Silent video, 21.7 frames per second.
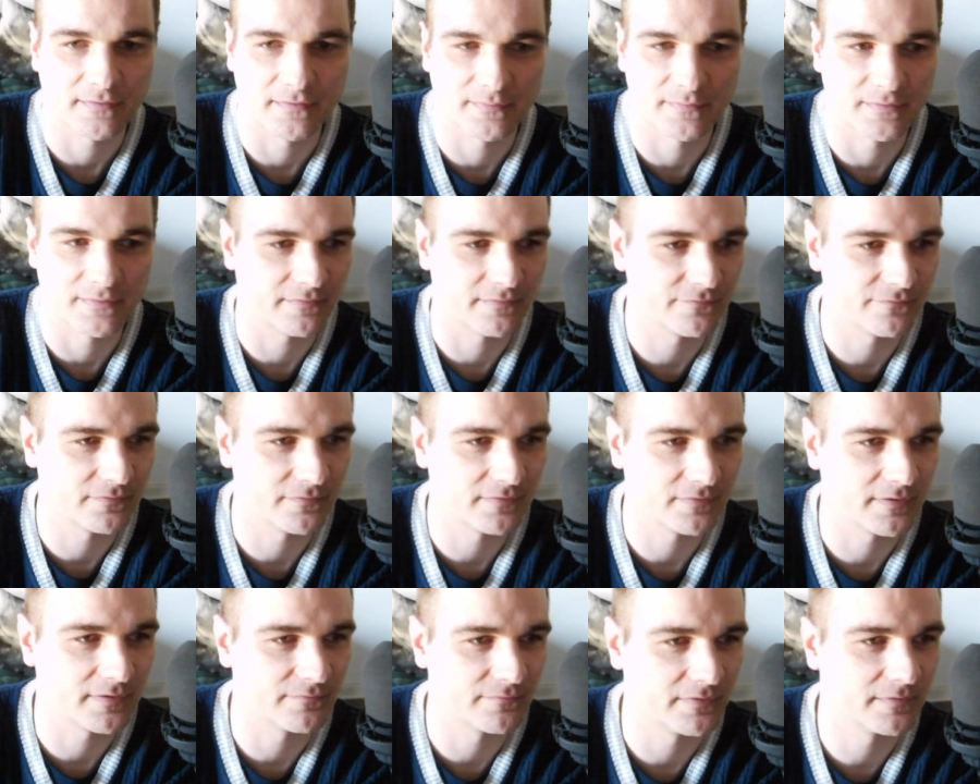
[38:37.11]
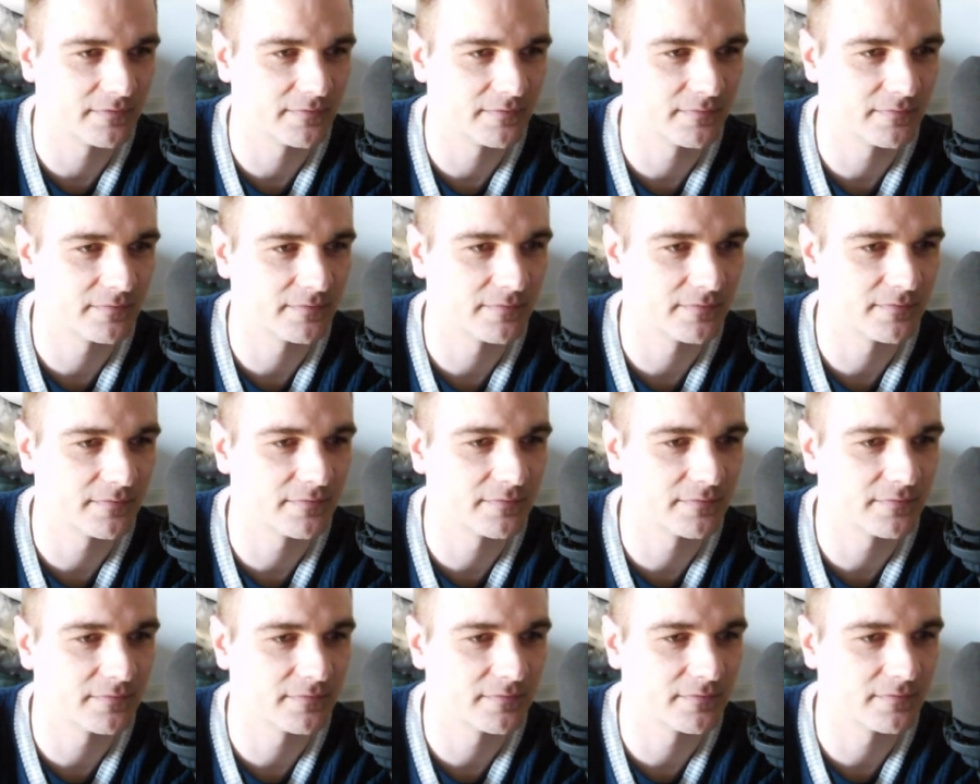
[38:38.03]
Yes, can we
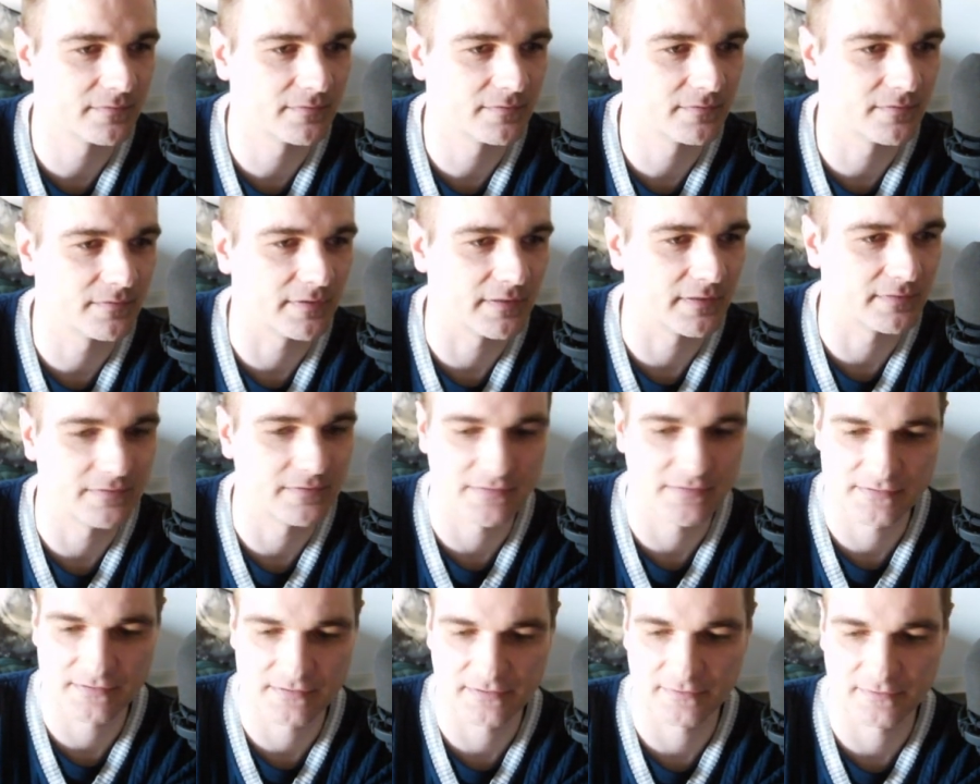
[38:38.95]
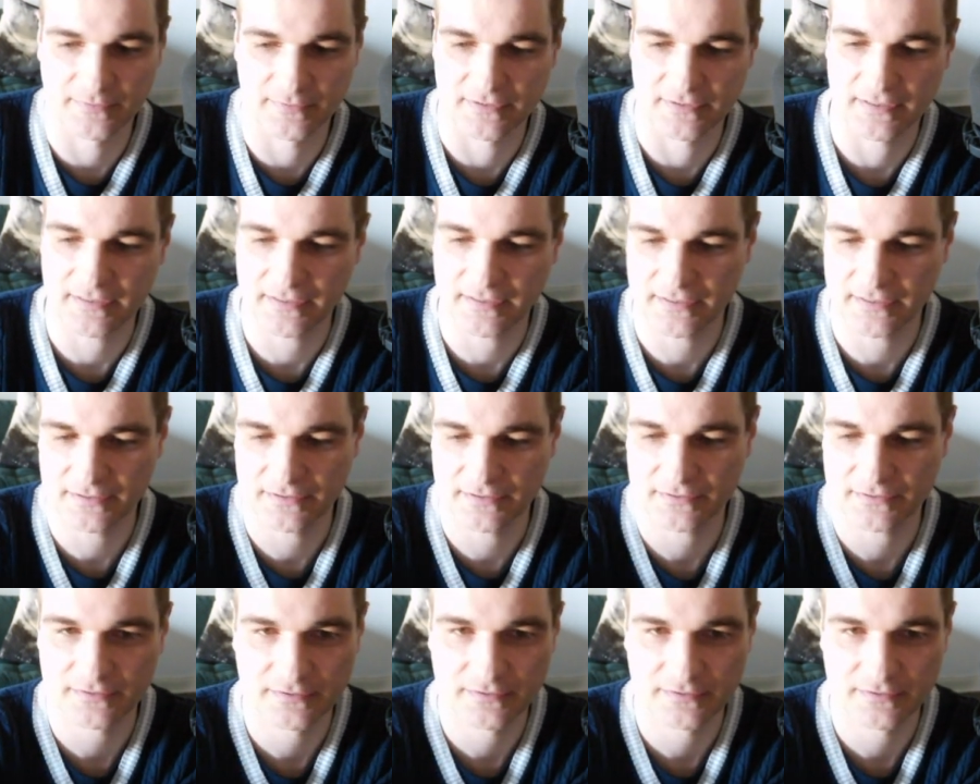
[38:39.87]
add this a little bit higher?